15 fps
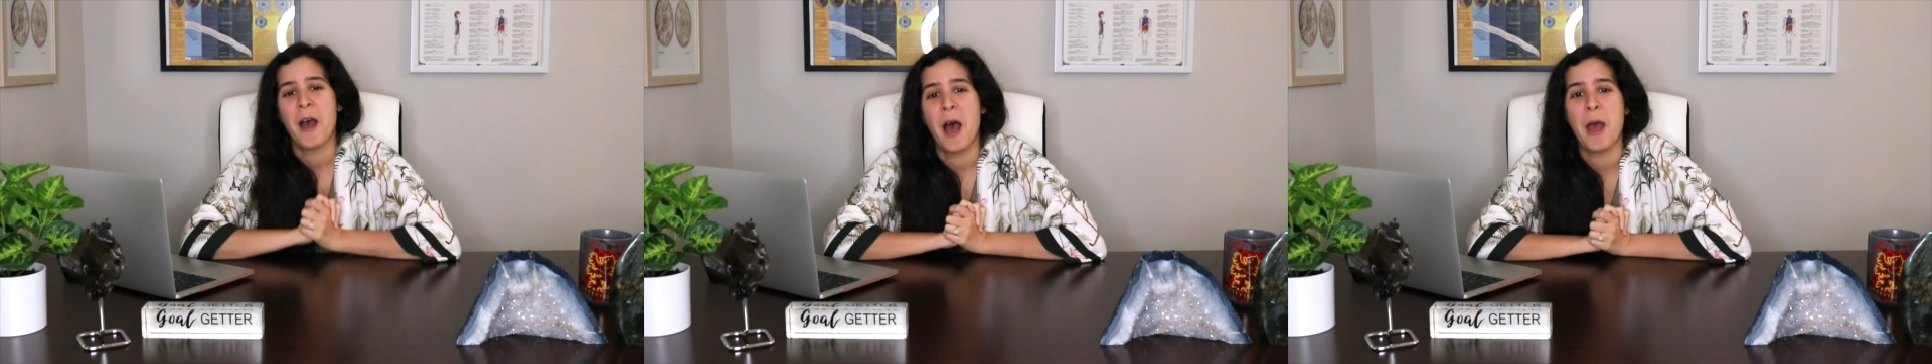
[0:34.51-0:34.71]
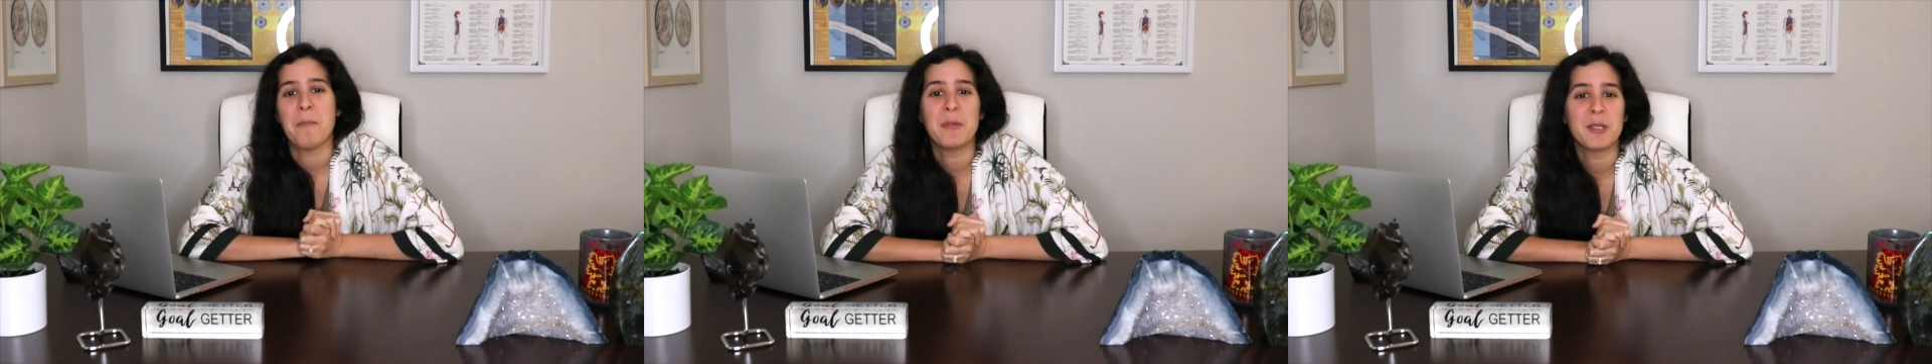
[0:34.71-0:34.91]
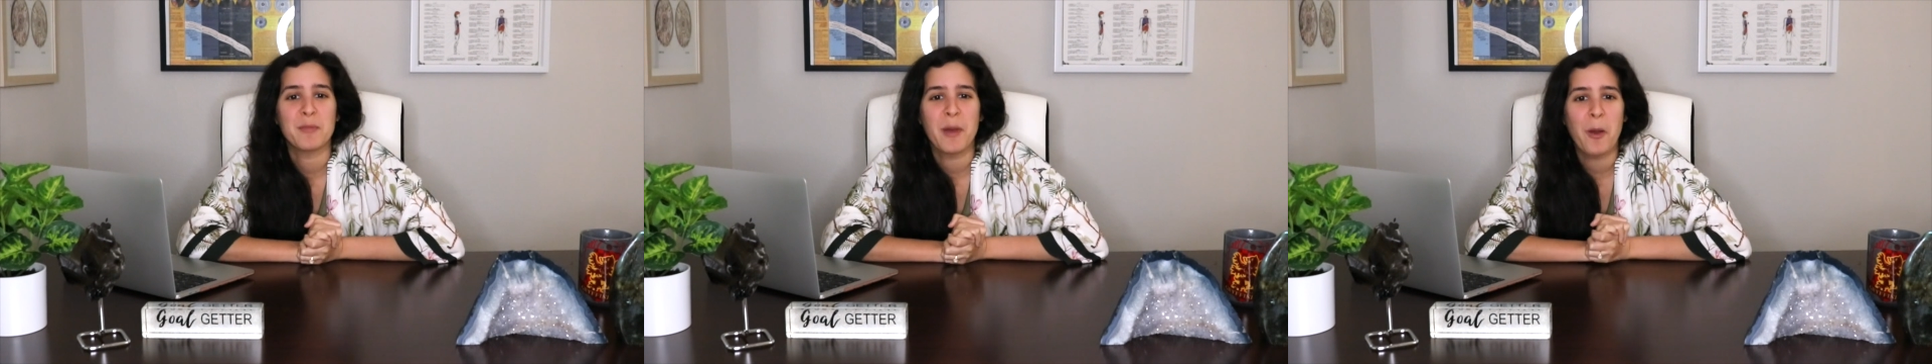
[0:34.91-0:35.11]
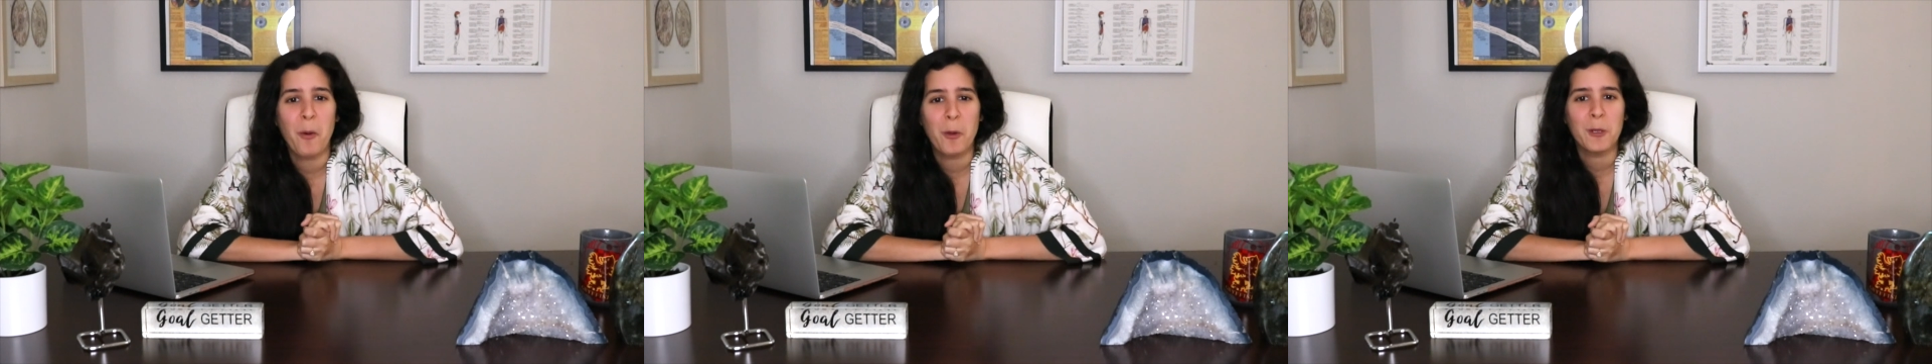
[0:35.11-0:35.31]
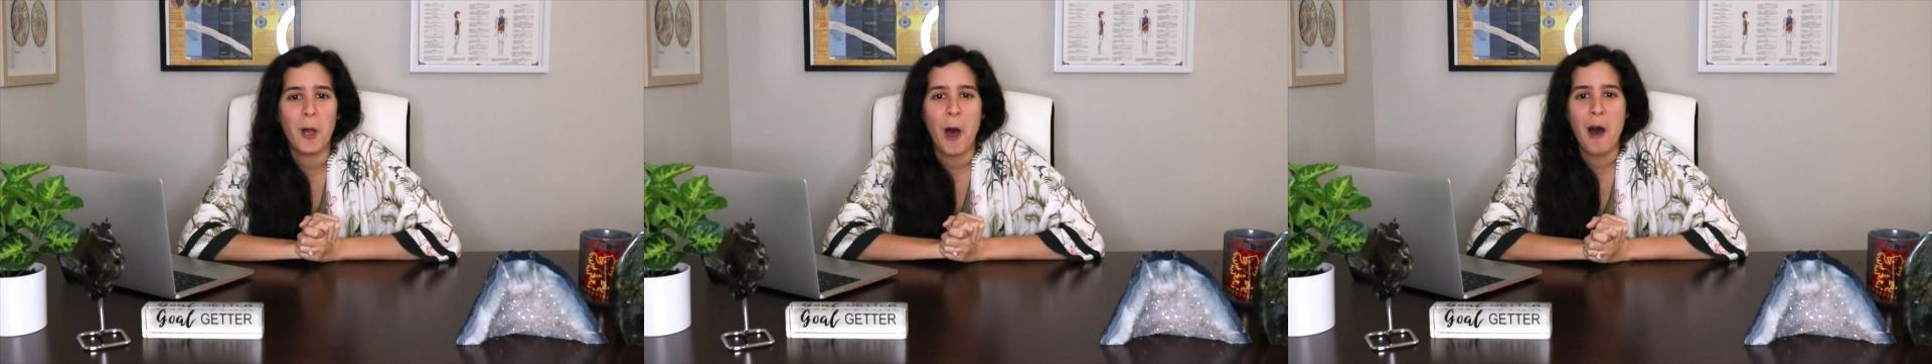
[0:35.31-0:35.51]
I miss my
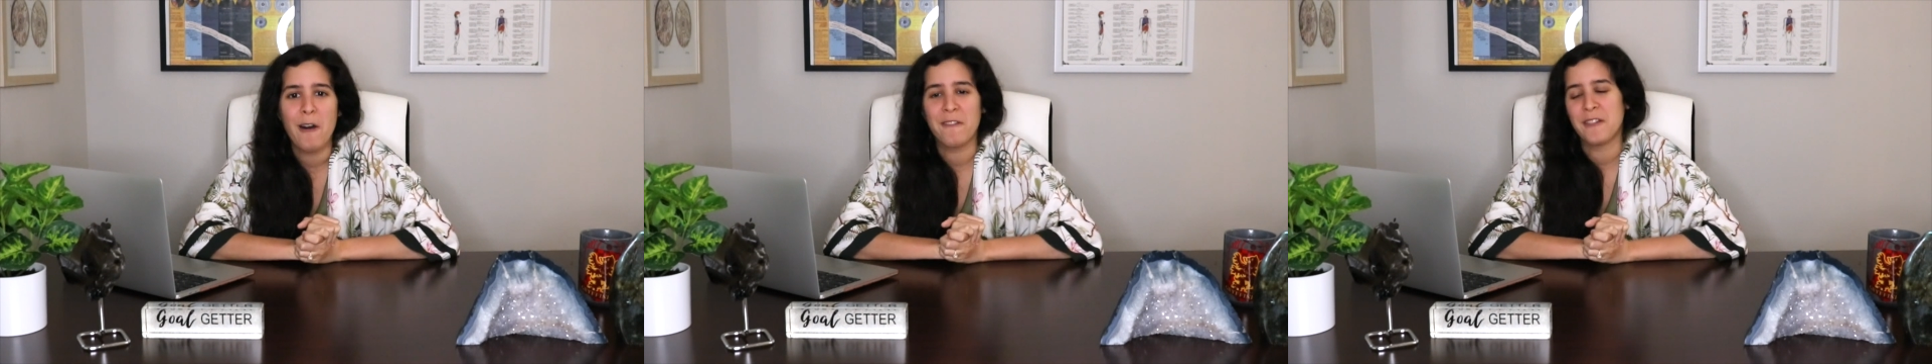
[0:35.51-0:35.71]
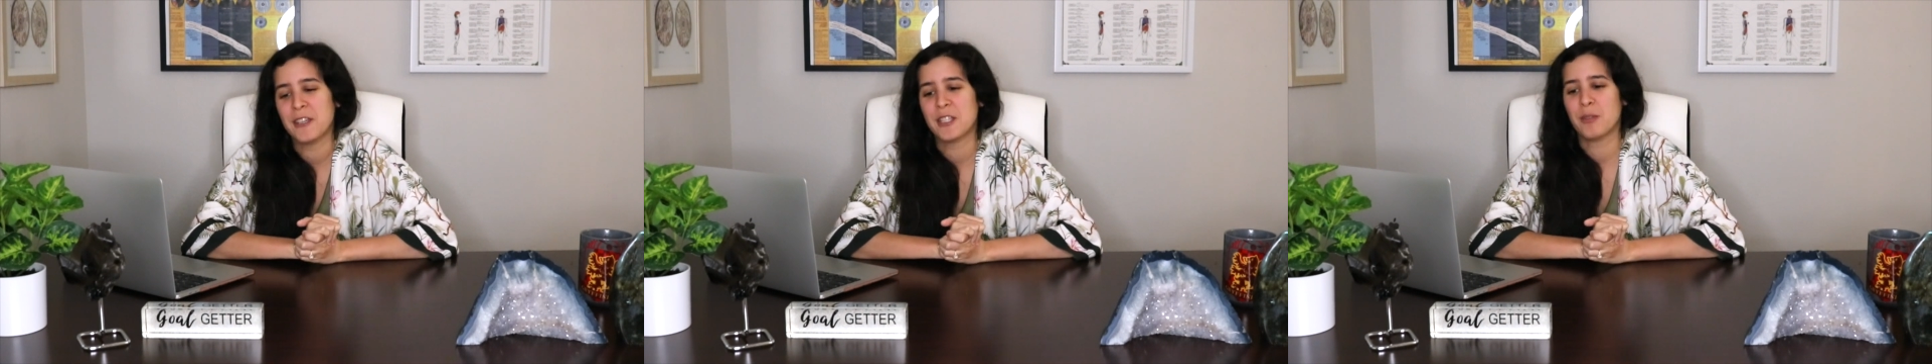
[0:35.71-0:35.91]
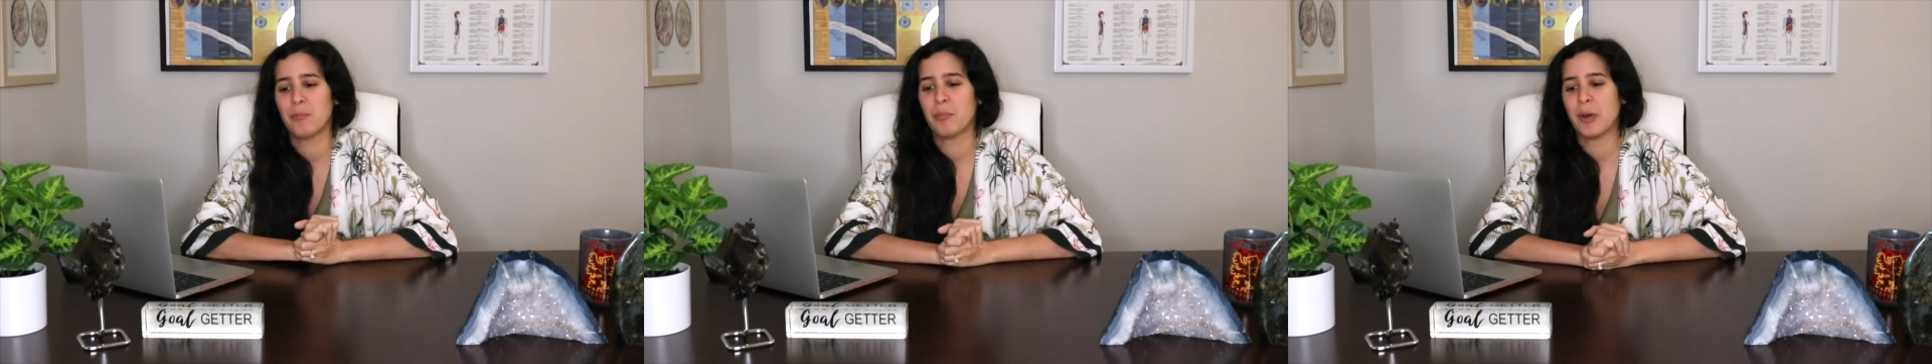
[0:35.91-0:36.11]
old office,